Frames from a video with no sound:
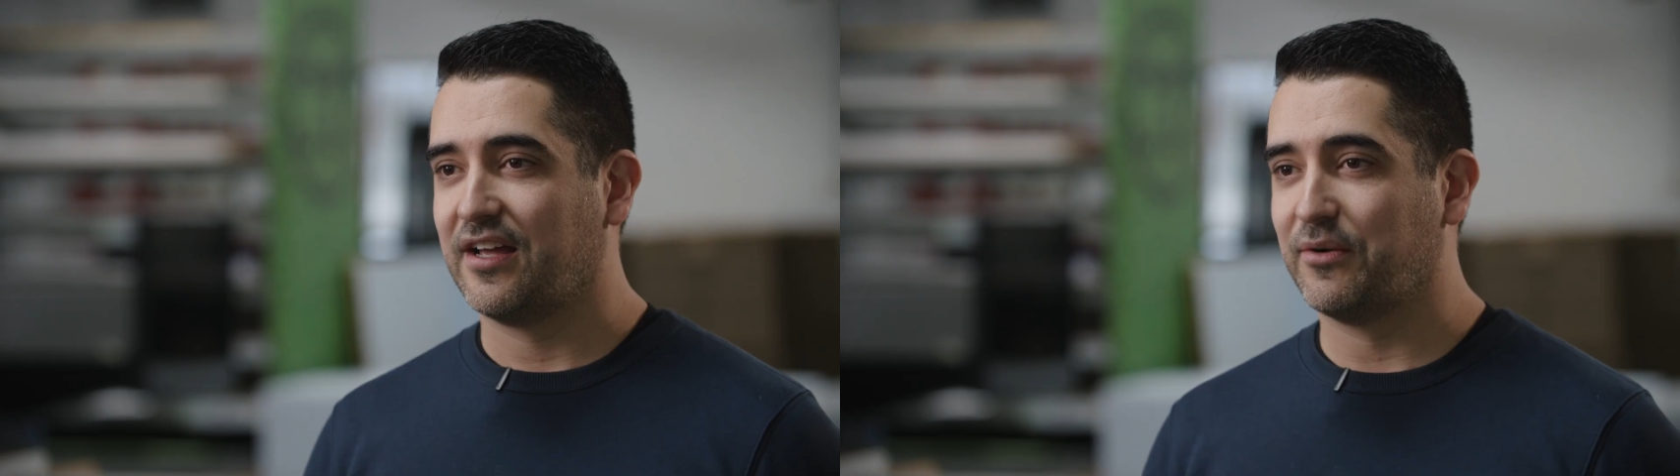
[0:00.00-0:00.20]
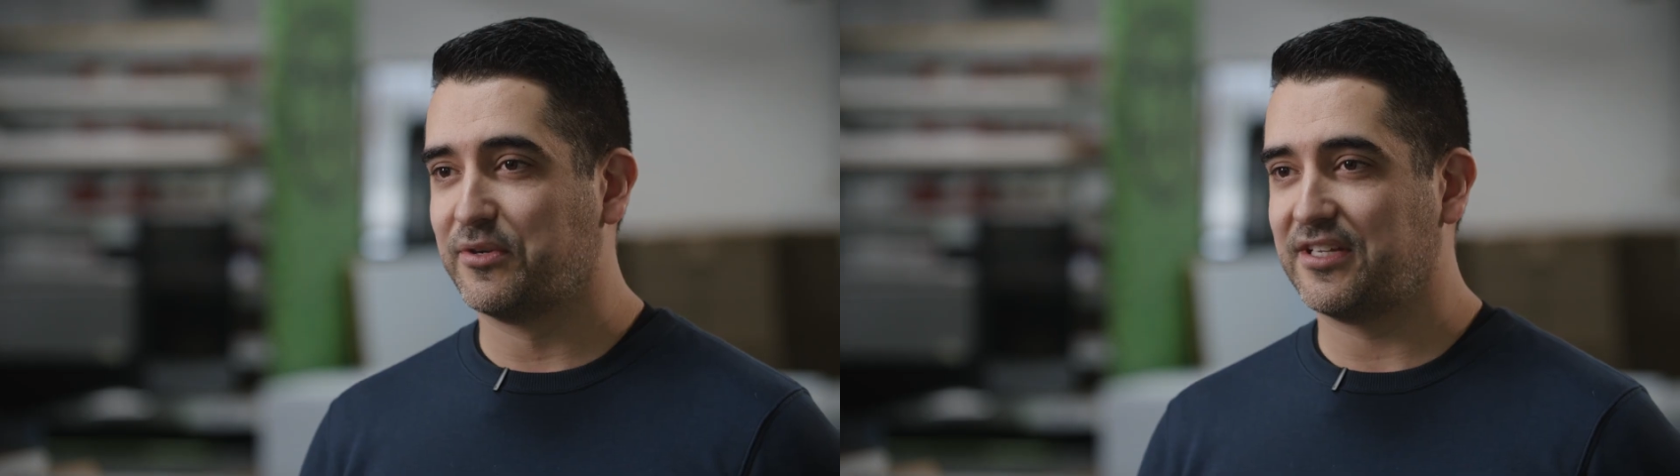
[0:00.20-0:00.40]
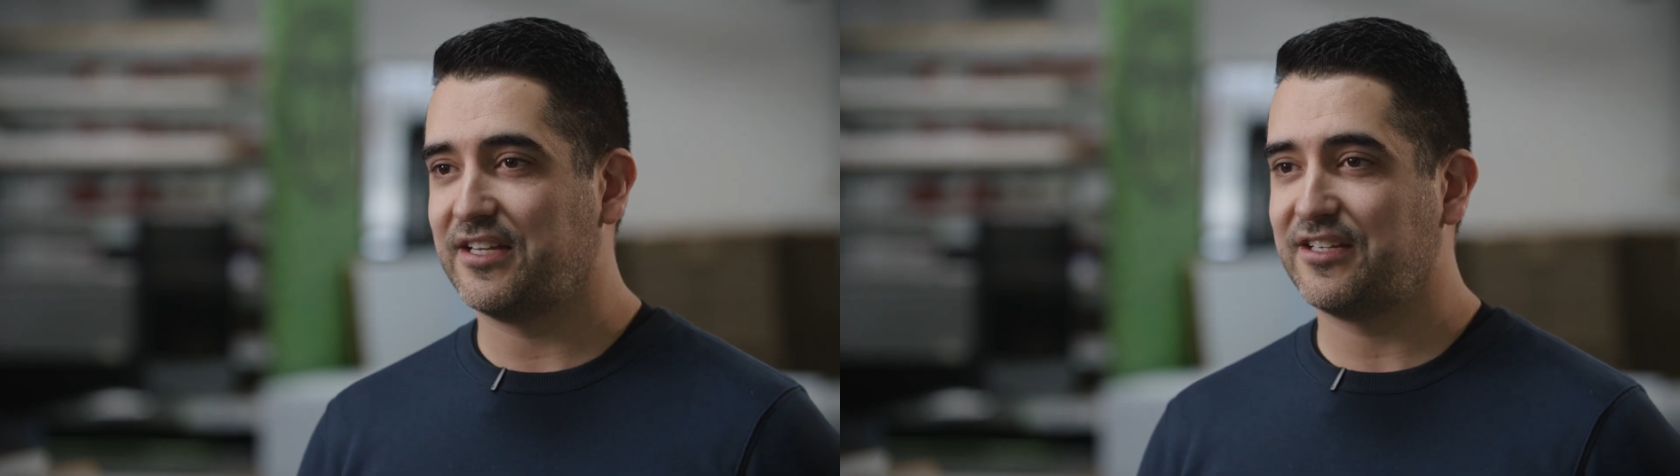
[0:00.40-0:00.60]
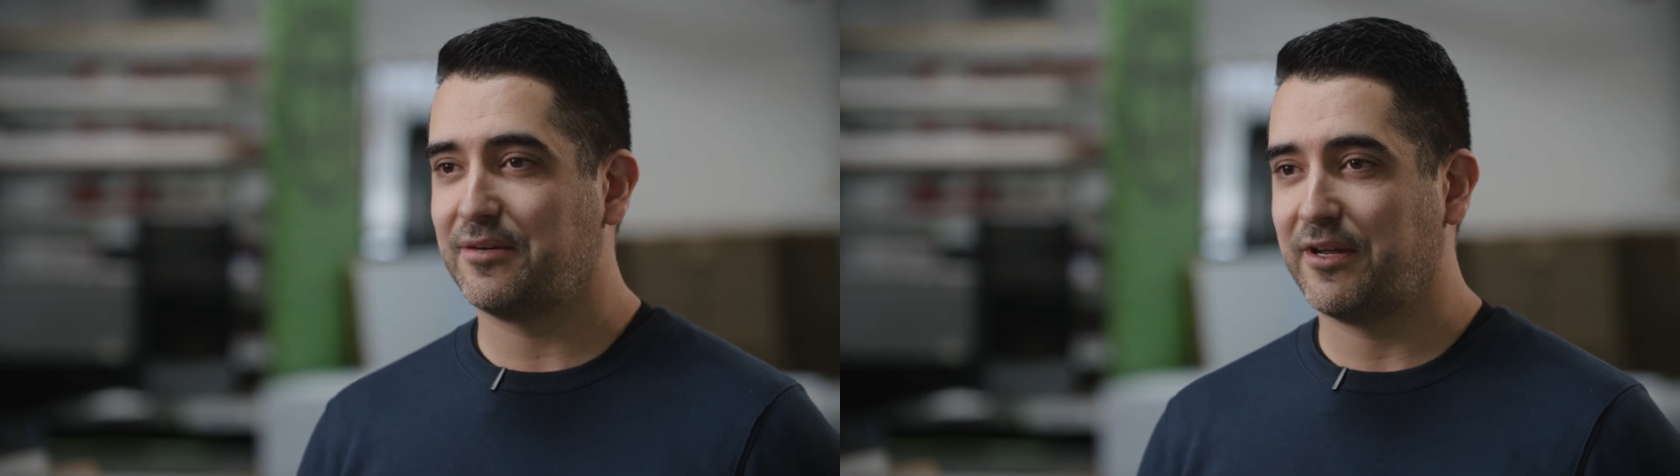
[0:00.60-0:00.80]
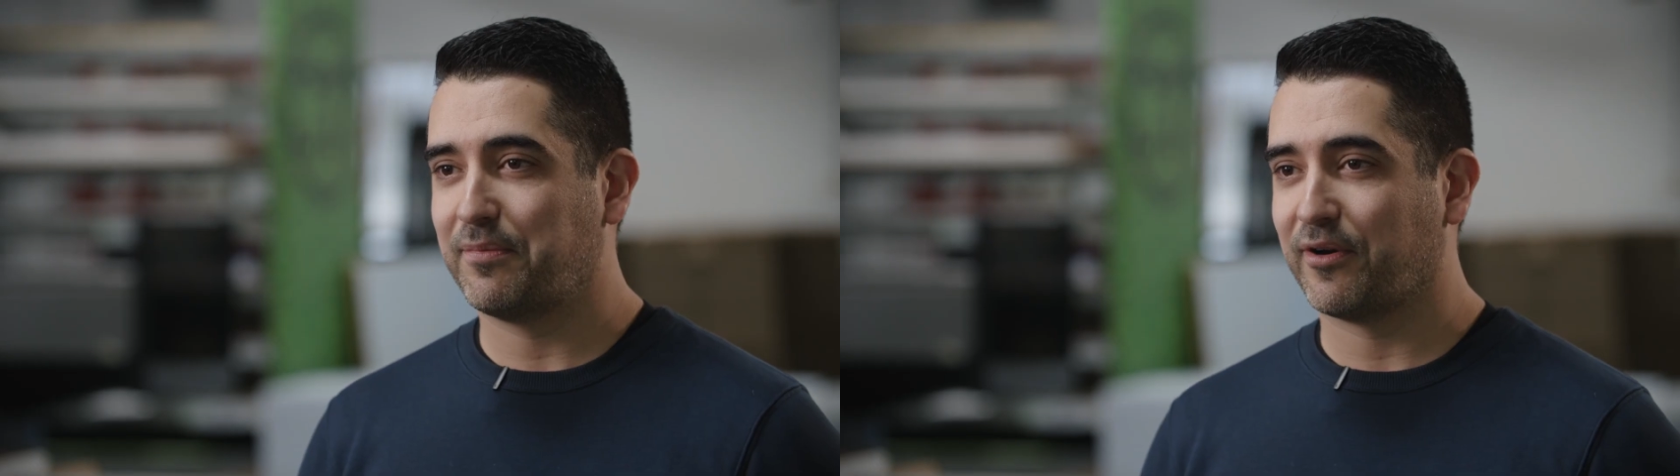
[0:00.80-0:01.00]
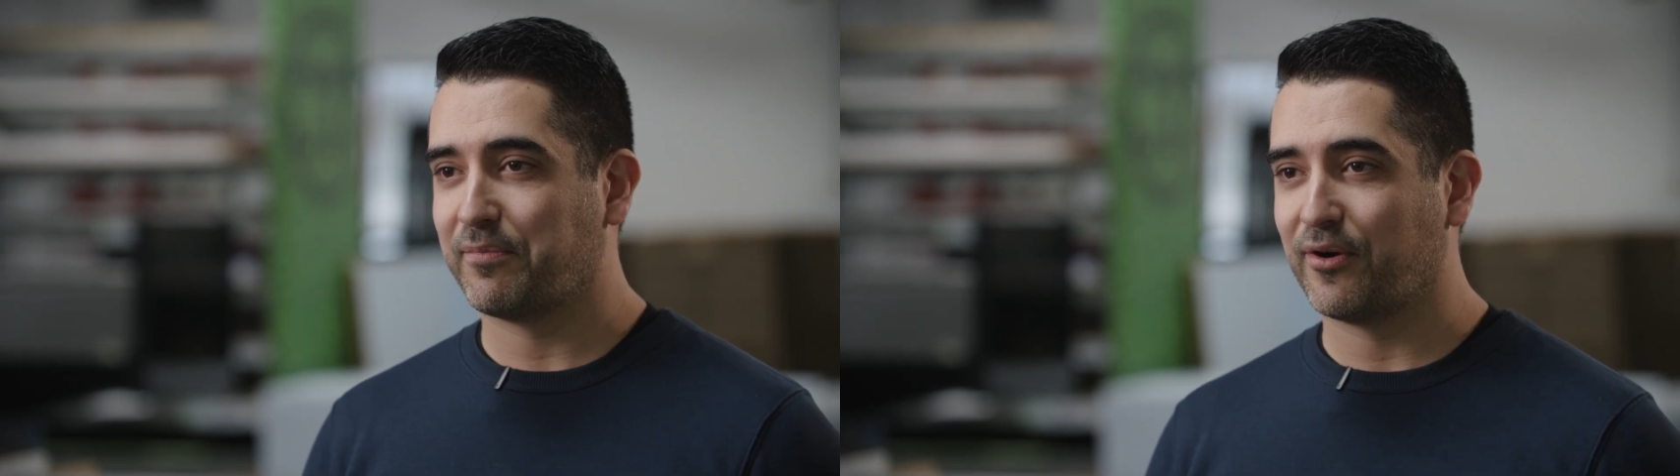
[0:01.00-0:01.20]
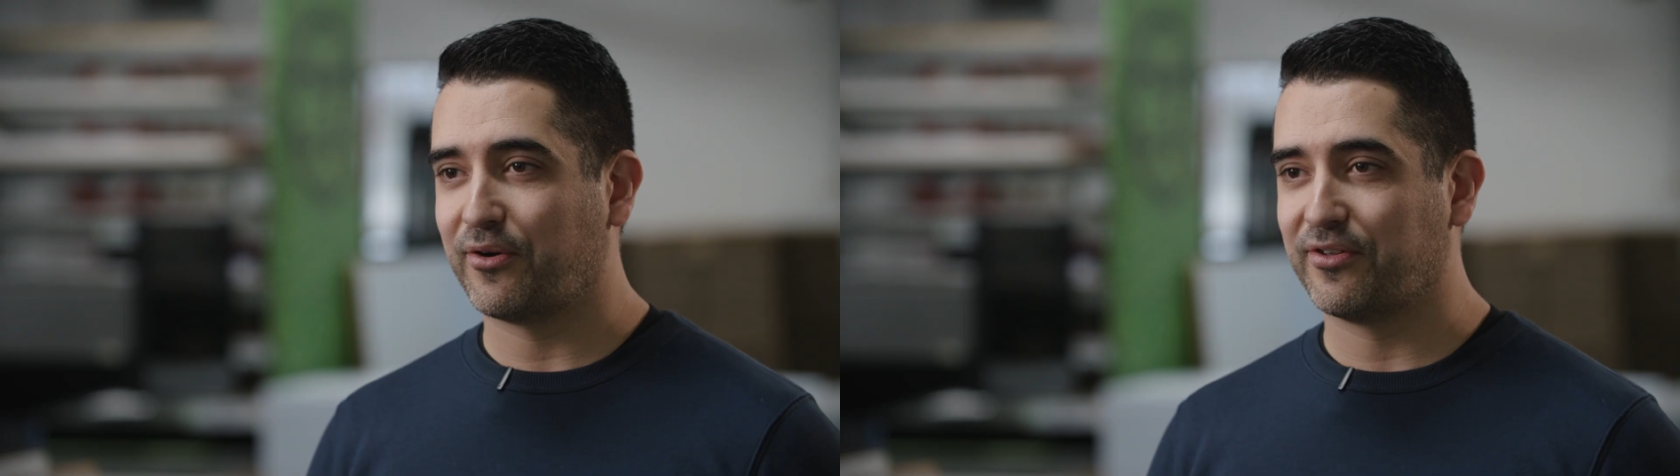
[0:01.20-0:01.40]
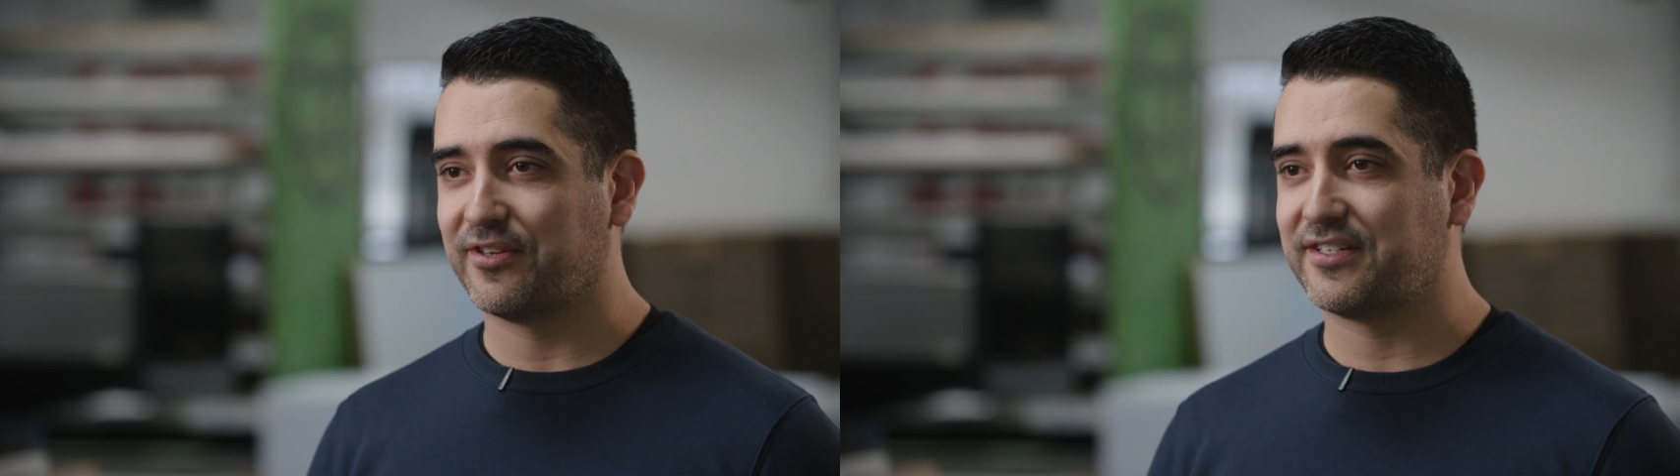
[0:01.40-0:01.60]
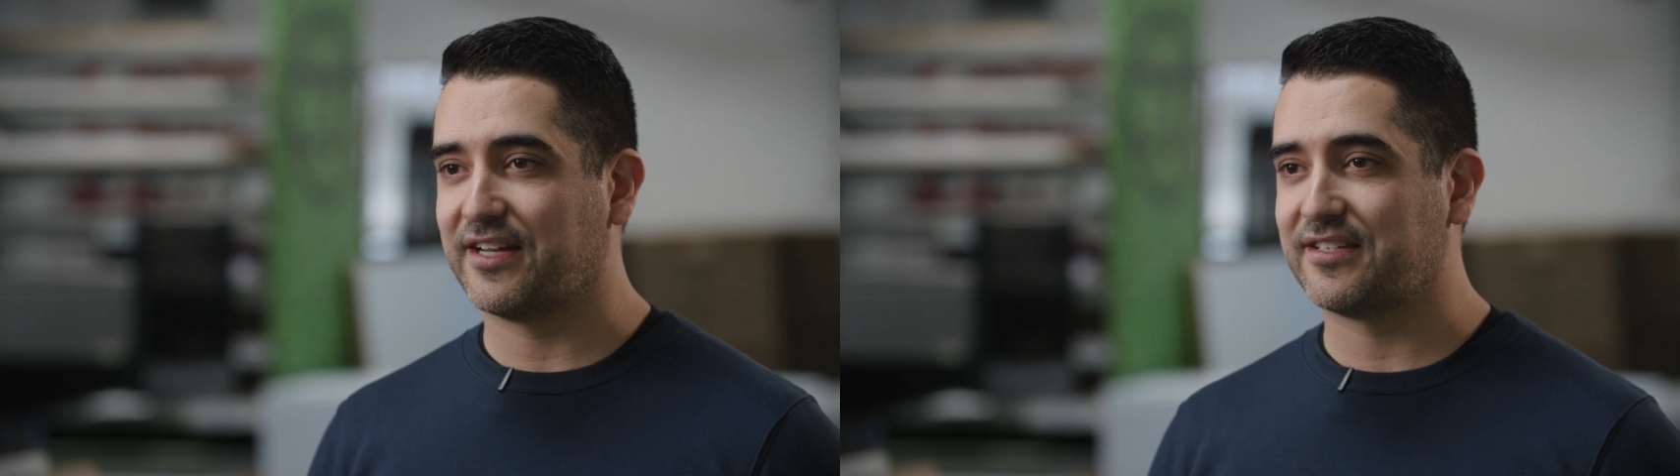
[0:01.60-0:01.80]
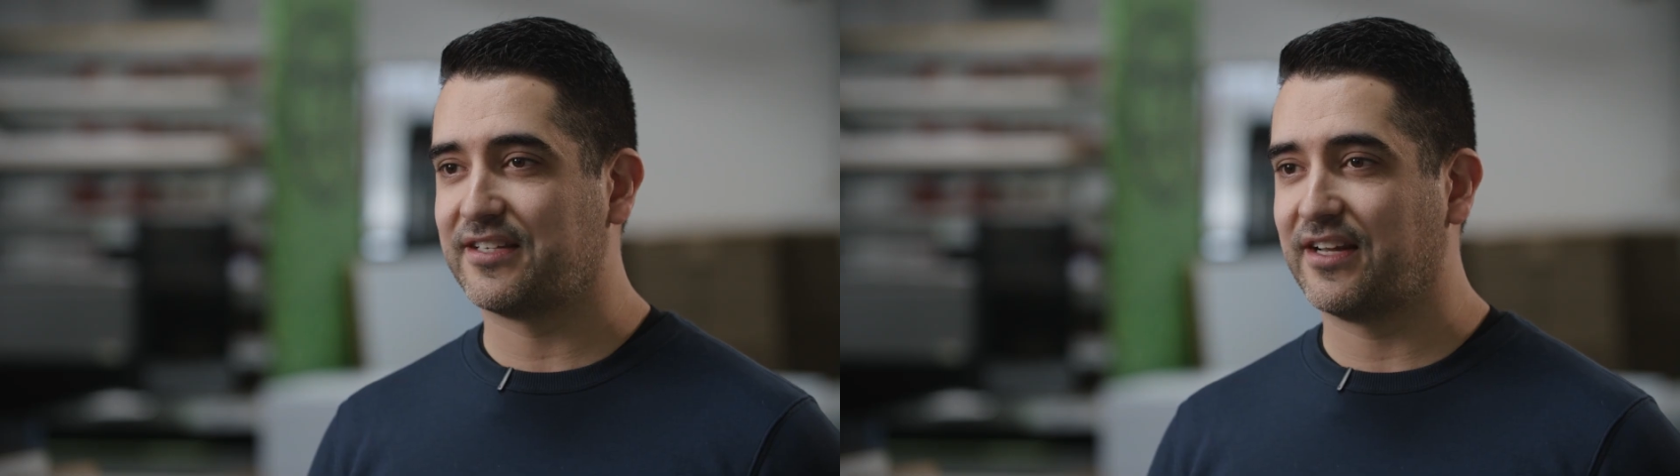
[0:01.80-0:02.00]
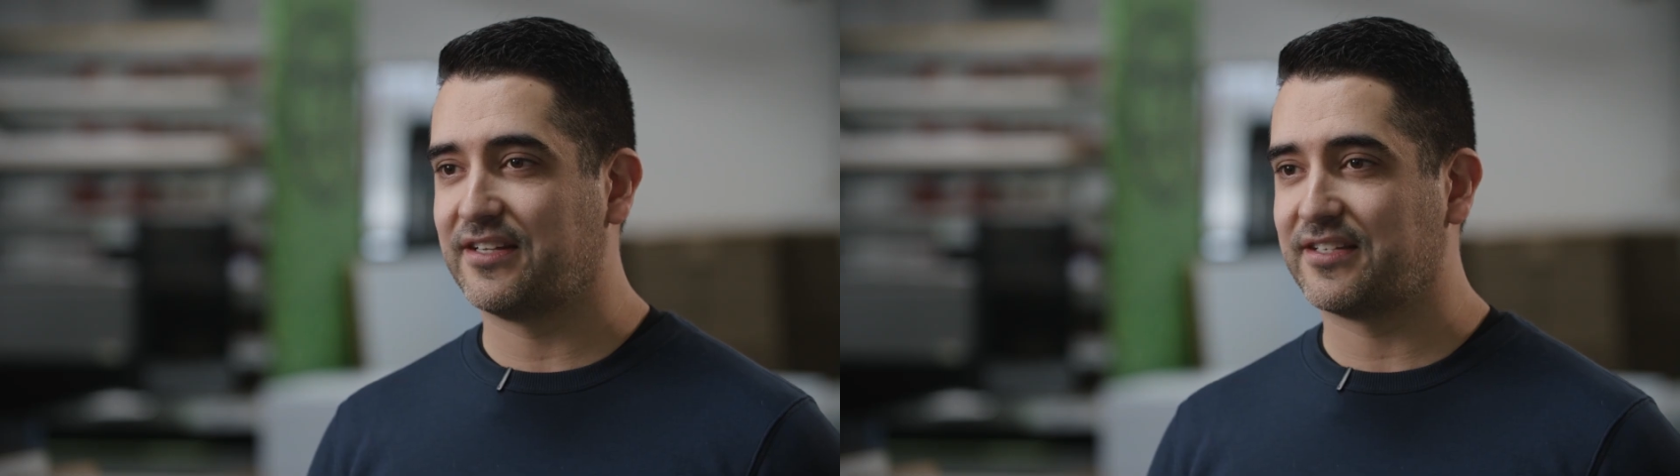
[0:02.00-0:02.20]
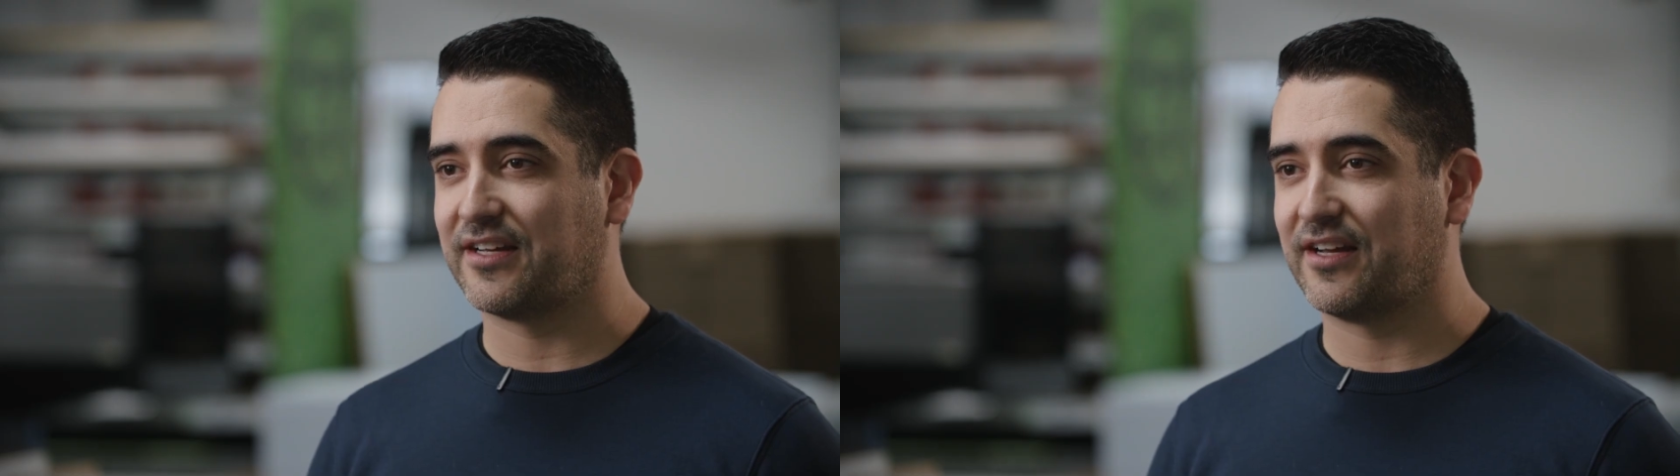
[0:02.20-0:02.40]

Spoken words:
It was easy to be a print broker in the sense that